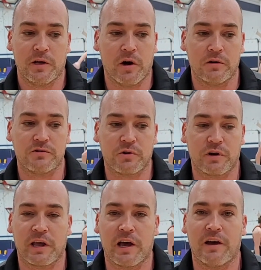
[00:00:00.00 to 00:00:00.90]
you know sort
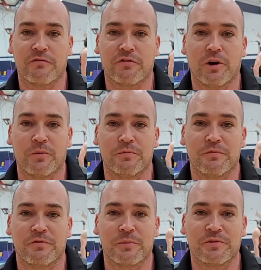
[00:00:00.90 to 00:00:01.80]
of get from
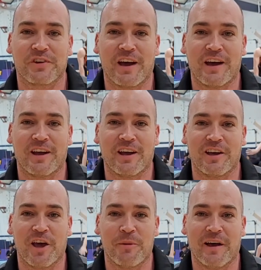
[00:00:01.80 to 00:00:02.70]
from Scott at,
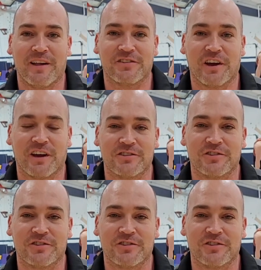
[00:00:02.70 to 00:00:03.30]
at Palatine.